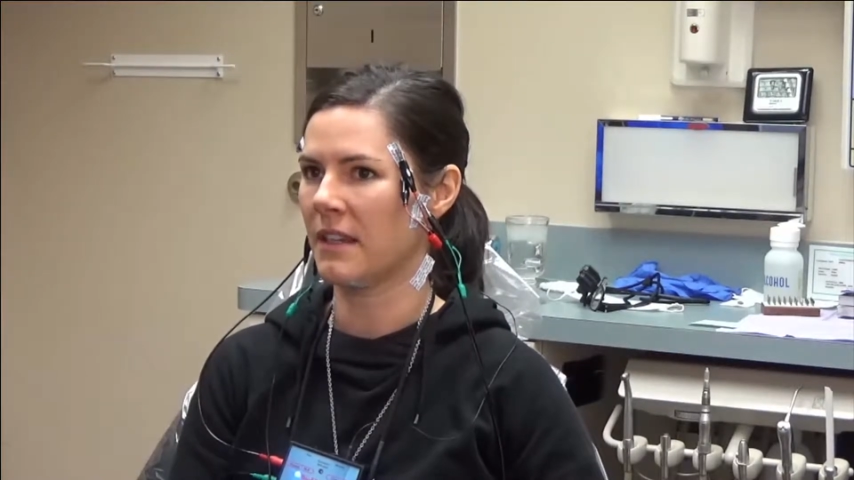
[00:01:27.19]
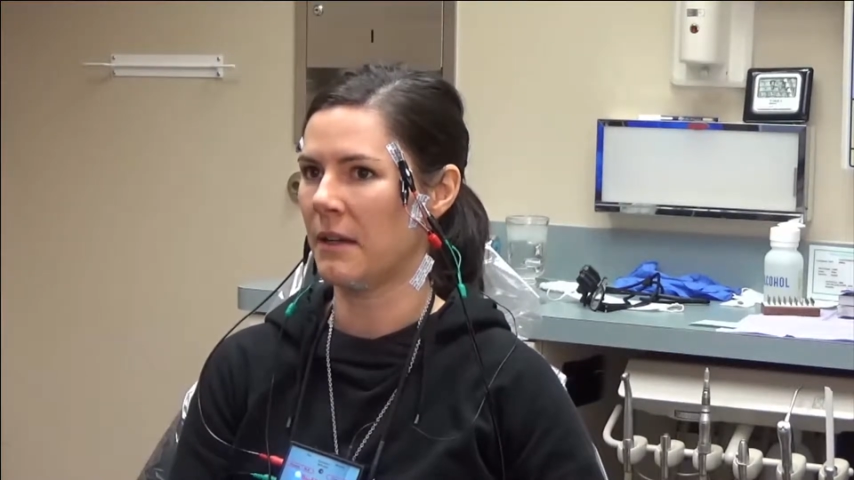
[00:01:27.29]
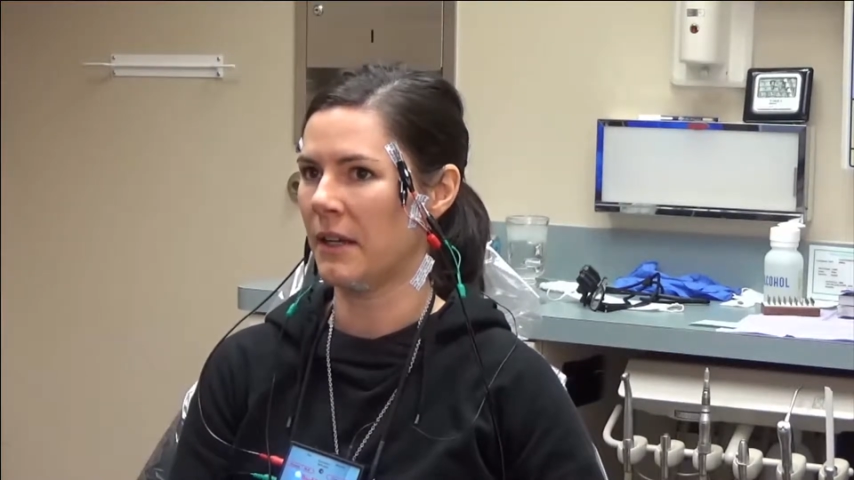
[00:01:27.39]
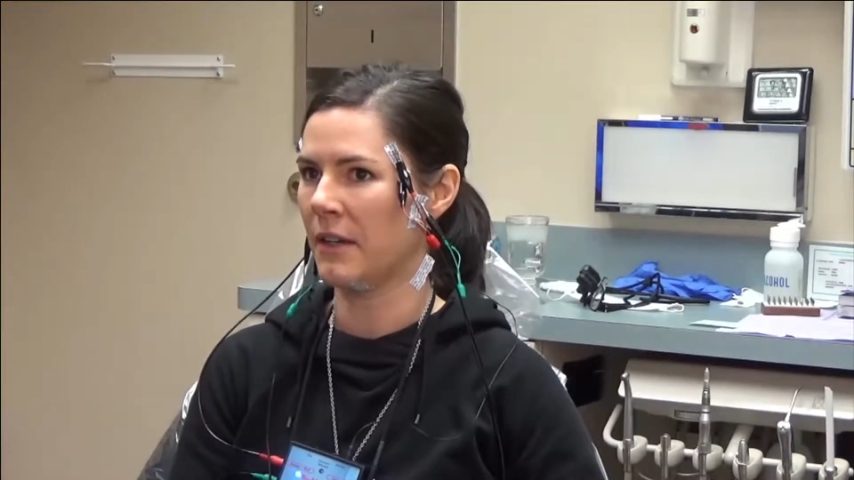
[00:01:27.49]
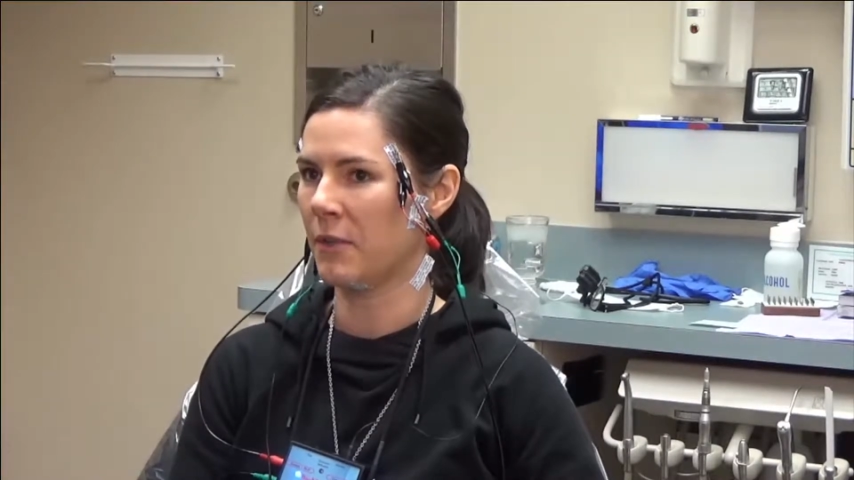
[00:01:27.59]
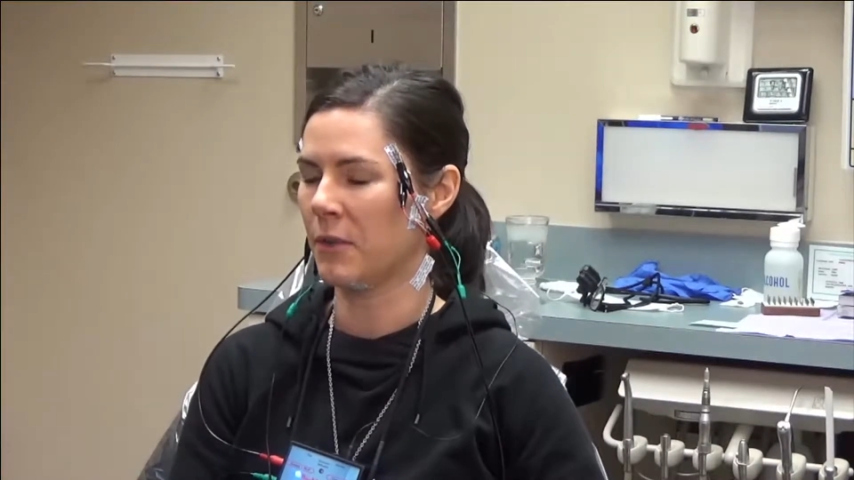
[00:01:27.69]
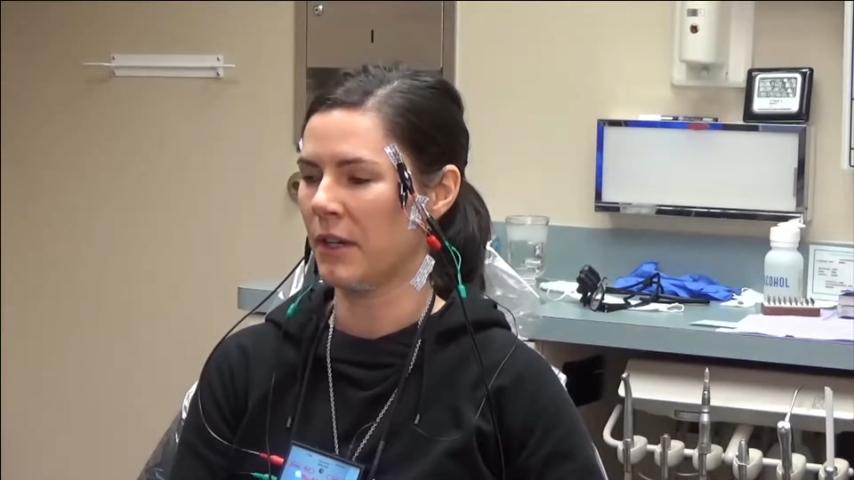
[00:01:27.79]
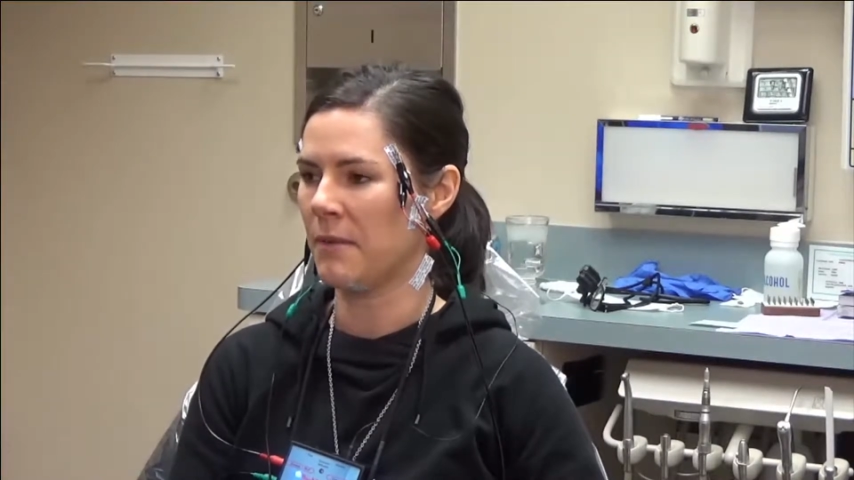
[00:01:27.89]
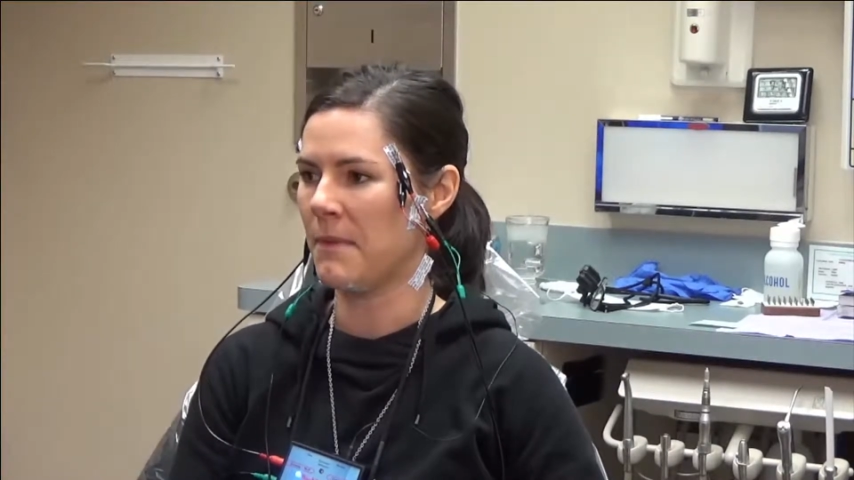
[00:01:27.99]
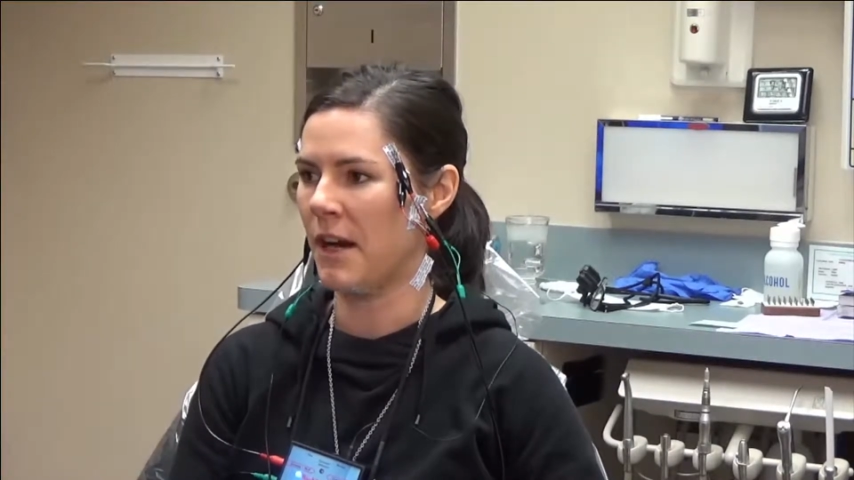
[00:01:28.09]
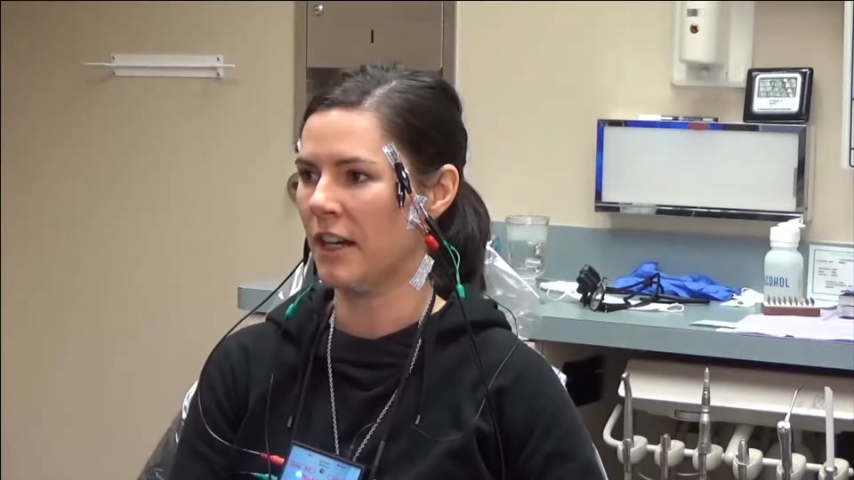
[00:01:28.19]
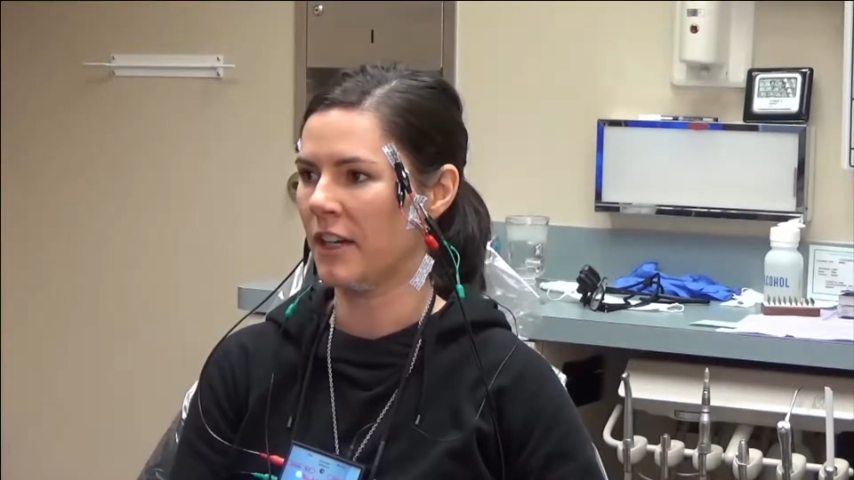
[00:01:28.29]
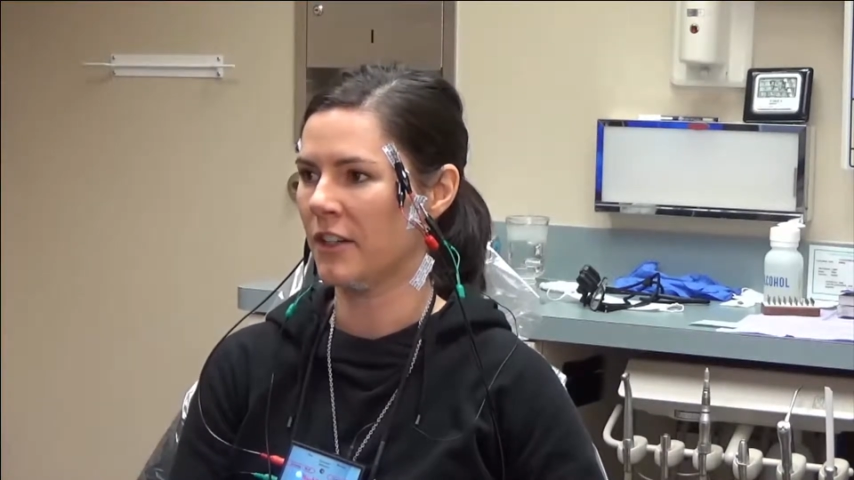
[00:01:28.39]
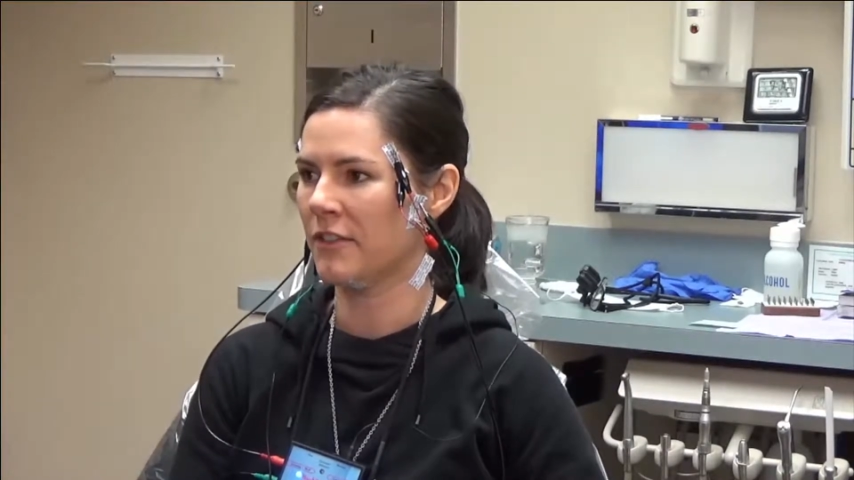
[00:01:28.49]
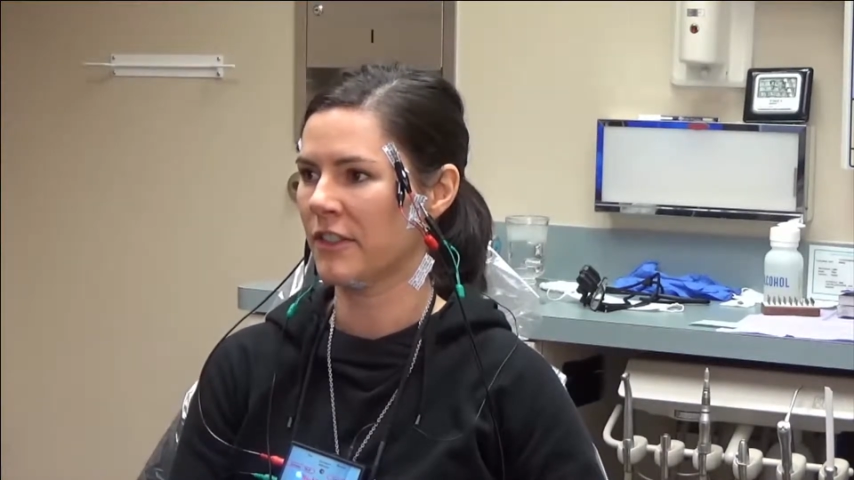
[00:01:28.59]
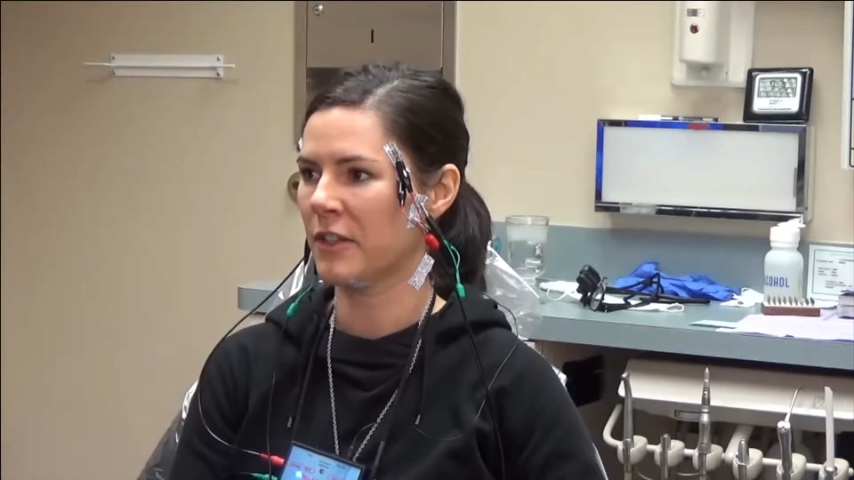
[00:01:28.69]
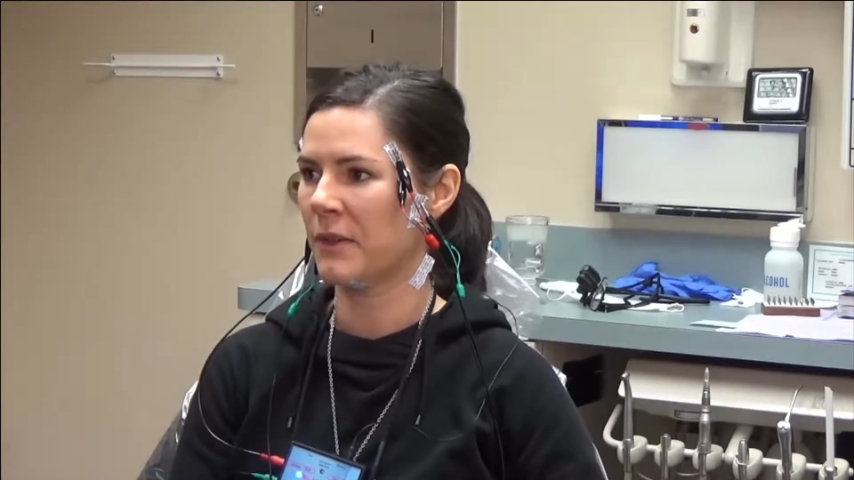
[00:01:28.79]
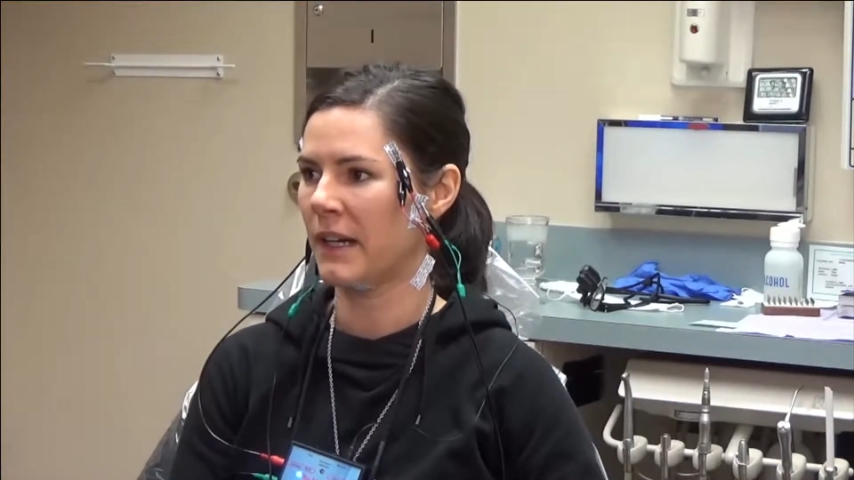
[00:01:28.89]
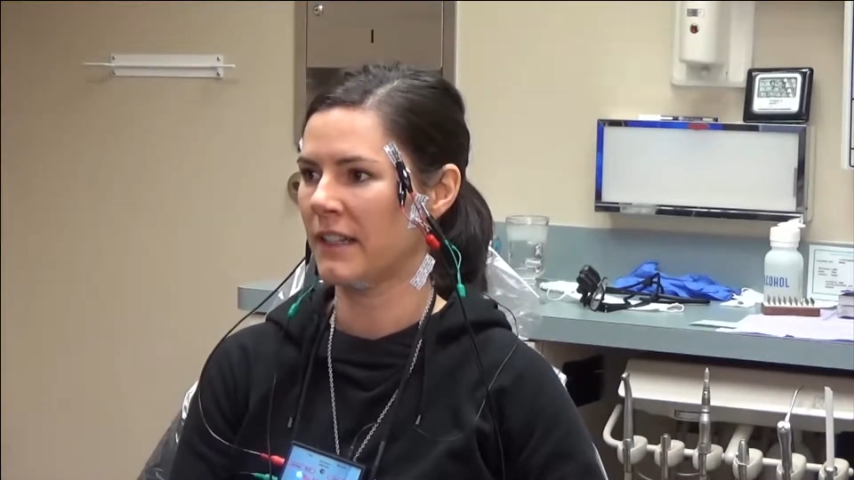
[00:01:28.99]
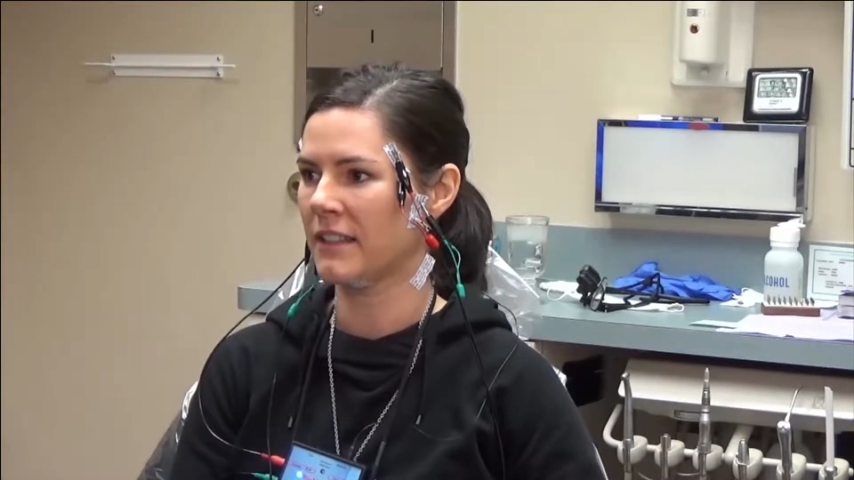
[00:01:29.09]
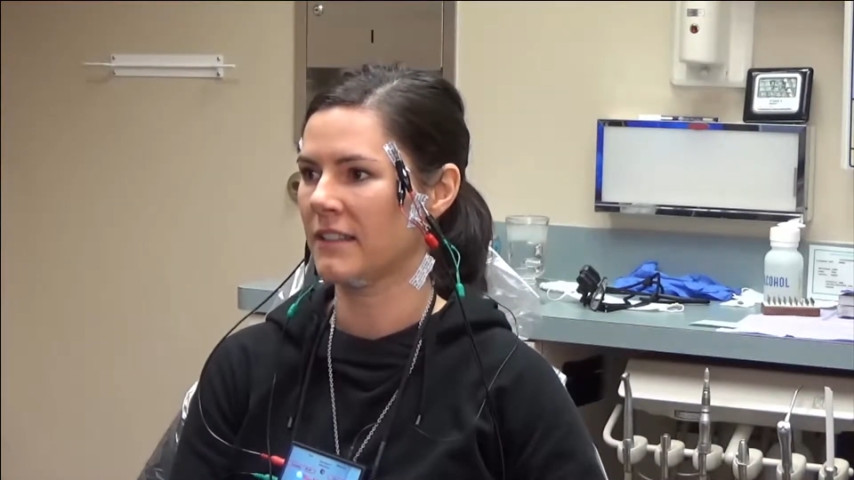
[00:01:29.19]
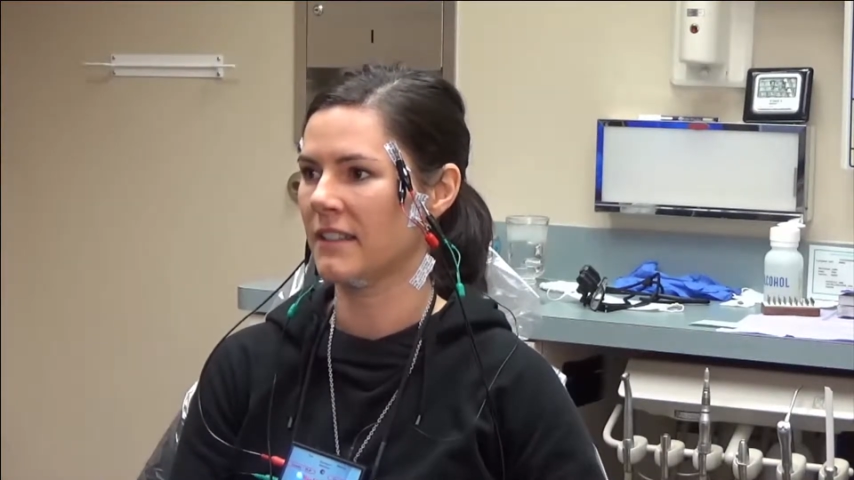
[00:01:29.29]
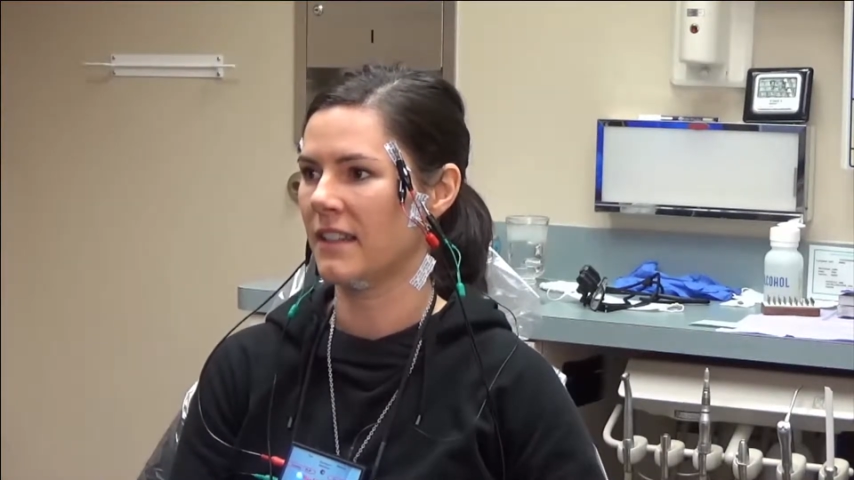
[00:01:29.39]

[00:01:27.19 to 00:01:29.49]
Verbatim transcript: I wore a Mago for a while.